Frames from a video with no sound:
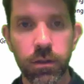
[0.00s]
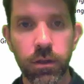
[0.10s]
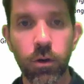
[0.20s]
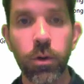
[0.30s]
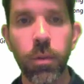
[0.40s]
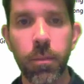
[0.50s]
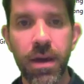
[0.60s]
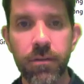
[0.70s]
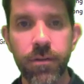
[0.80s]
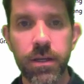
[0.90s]
go in my
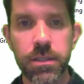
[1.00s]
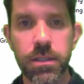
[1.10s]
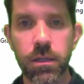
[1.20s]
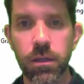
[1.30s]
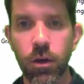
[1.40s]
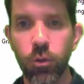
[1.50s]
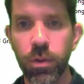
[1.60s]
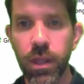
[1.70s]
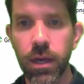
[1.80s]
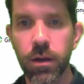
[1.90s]
manifest,
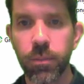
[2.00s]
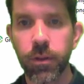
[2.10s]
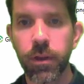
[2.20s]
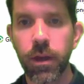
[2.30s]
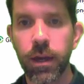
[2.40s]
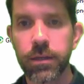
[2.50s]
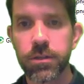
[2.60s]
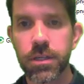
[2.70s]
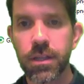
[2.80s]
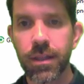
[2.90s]
open that up, and you
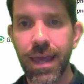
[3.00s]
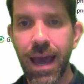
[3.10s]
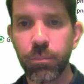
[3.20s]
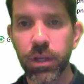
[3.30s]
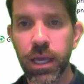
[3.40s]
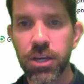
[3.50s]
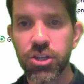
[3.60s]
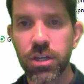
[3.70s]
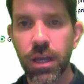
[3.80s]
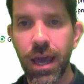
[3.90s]
see that the
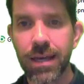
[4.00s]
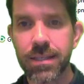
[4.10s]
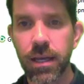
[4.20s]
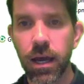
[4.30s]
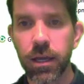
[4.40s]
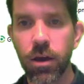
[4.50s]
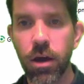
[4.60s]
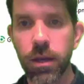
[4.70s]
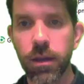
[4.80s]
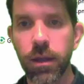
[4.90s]
application has an
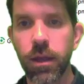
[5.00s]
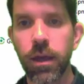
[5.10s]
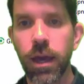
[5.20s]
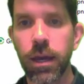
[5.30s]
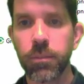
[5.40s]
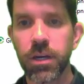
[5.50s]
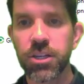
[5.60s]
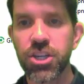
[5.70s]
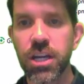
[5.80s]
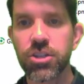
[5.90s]
icon. And I'm going to
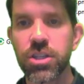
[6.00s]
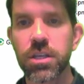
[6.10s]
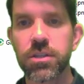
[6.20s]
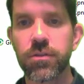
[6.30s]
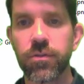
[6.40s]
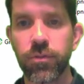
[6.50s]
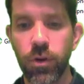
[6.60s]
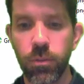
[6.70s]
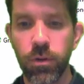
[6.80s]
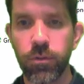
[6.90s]
change this
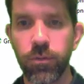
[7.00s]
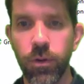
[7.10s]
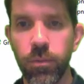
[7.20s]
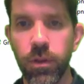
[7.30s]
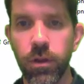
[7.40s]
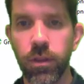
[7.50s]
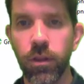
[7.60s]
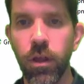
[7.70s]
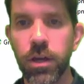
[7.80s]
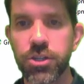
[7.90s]
from, from the, the
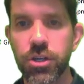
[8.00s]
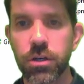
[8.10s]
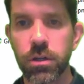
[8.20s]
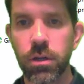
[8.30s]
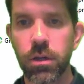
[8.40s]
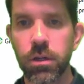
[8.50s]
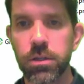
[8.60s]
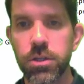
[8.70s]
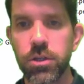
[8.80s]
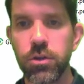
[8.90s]
launcher
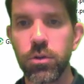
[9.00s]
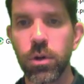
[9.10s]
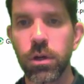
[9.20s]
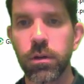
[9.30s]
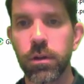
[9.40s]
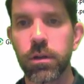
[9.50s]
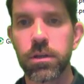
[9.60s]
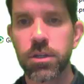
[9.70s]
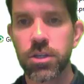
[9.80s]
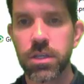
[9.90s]
to,
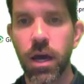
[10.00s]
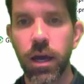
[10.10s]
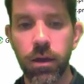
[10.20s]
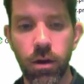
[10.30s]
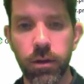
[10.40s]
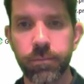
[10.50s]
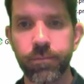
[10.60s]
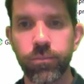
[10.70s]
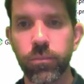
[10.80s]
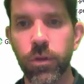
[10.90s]
to just icon,
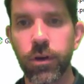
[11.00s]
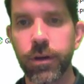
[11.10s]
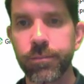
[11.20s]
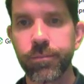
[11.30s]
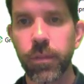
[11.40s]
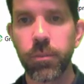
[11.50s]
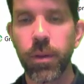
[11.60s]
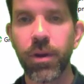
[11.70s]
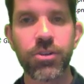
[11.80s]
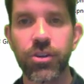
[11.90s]
all right?
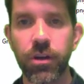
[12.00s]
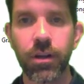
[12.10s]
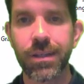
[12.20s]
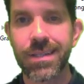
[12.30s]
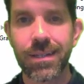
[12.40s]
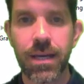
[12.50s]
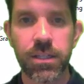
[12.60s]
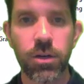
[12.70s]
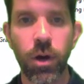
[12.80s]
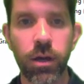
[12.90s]
Maybe I should have called it
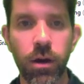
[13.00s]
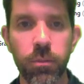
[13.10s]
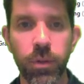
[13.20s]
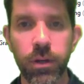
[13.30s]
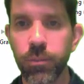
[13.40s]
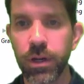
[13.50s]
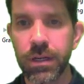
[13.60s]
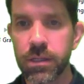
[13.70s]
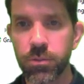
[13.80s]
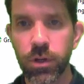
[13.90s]
tic-tac-toe icon, but, but it
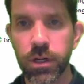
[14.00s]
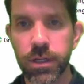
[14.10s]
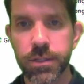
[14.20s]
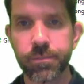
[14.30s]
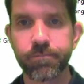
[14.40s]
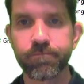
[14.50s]
is what it is.